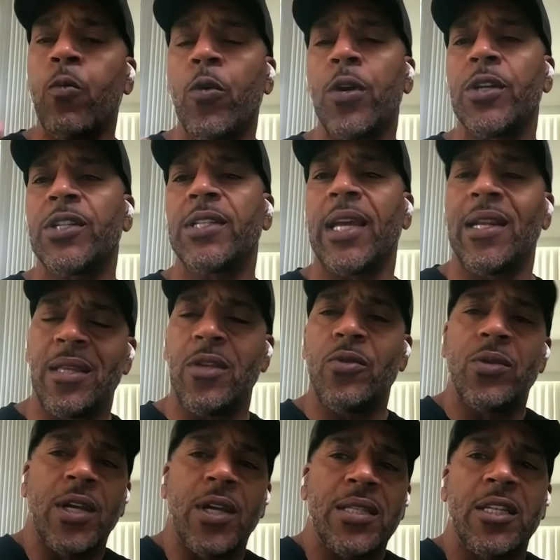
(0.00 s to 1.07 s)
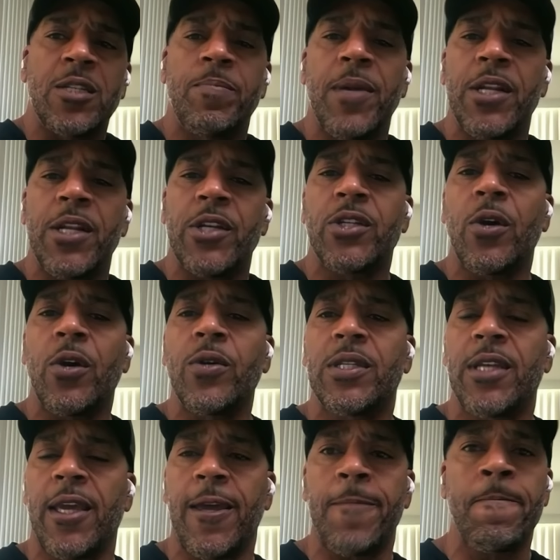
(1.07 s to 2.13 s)
full real estate. And then you look at this
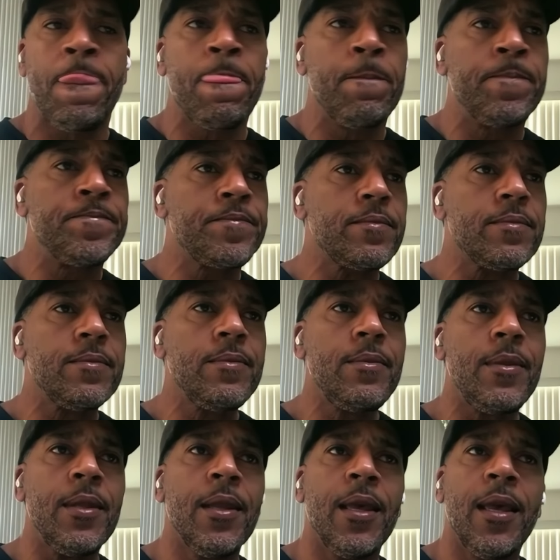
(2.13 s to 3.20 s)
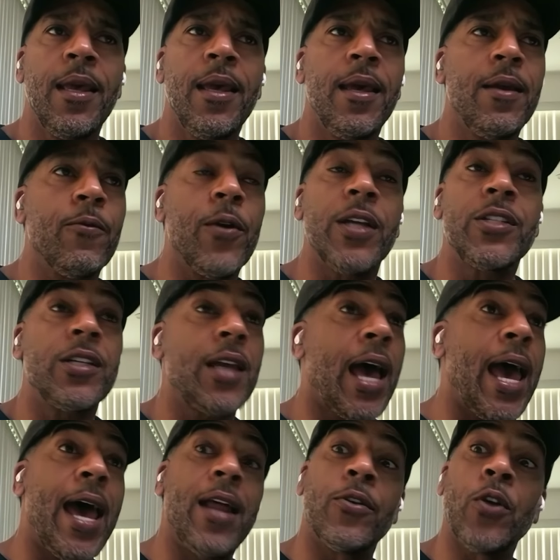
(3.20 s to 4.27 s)
Minnesota team.
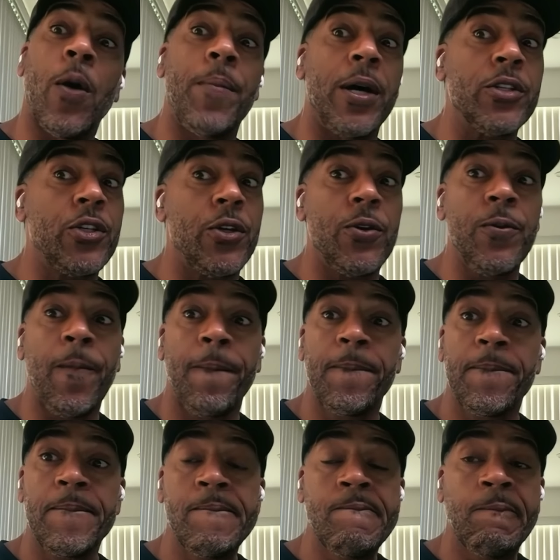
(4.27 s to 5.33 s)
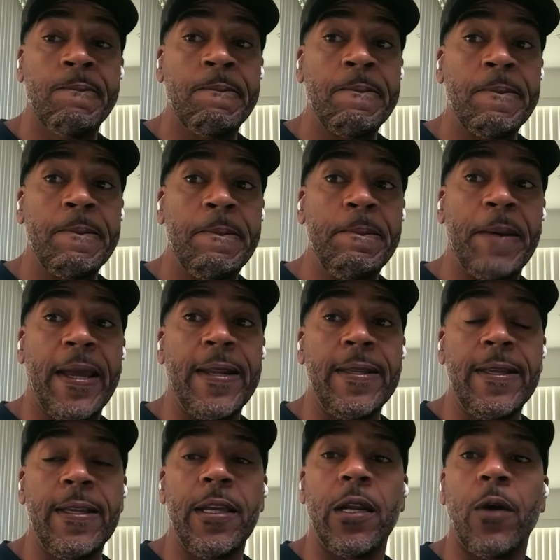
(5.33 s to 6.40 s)
Rich, I don't know about you,
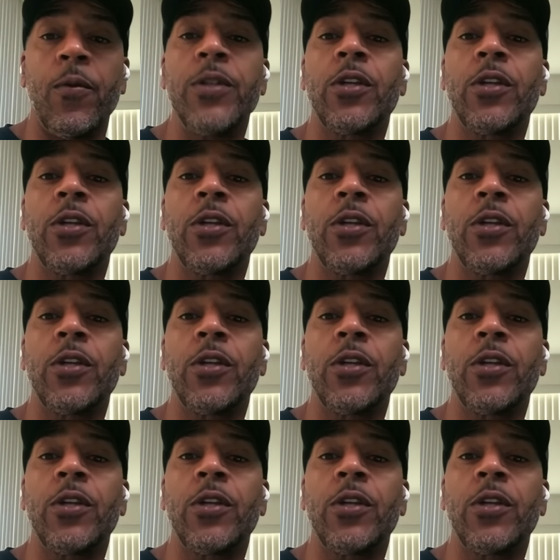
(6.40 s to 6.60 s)
but you